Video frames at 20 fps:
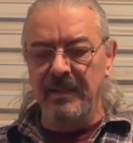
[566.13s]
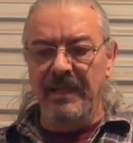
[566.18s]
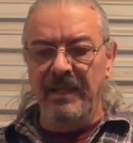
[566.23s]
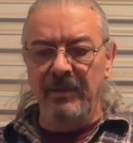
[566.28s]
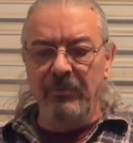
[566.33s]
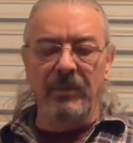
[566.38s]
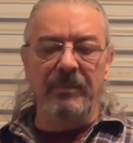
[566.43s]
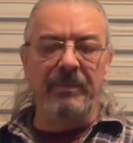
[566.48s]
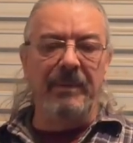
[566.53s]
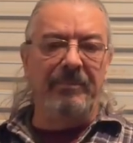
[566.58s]

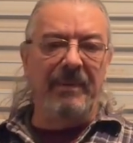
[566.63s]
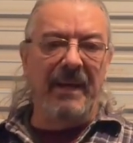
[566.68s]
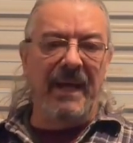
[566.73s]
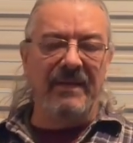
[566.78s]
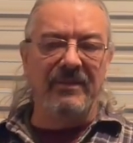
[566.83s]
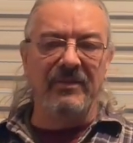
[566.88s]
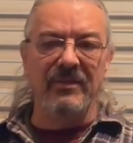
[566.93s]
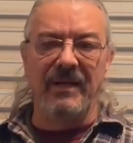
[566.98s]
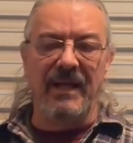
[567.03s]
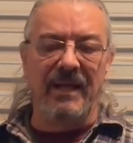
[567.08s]
It wouldn't be
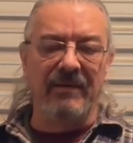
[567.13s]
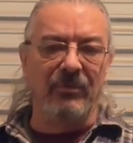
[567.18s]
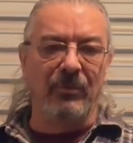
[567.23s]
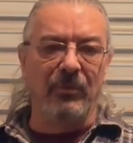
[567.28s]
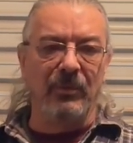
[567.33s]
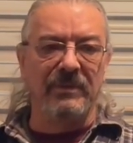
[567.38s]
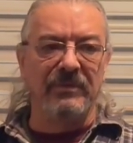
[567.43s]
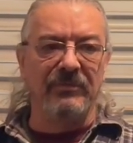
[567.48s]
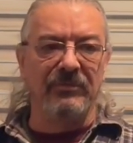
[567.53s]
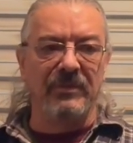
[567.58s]
bad today if it
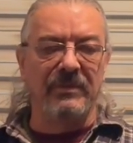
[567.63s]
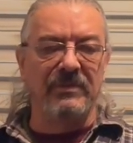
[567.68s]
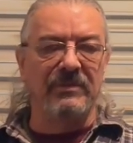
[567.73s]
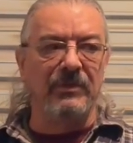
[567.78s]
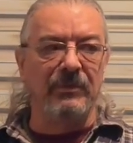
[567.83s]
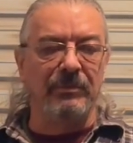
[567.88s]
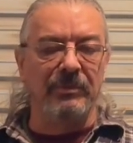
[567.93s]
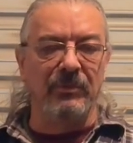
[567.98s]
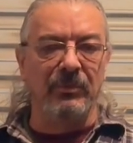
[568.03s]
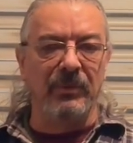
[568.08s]
wasn't for the
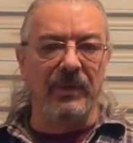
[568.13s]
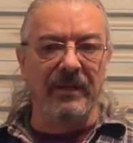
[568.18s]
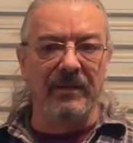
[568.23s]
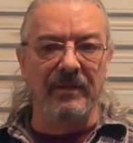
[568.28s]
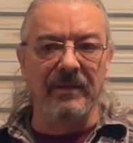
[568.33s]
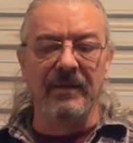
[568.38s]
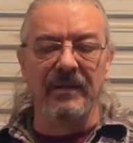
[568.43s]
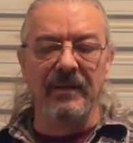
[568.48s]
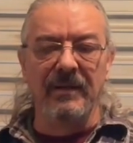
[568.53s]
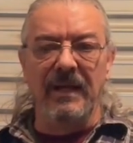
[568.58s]
stupid wind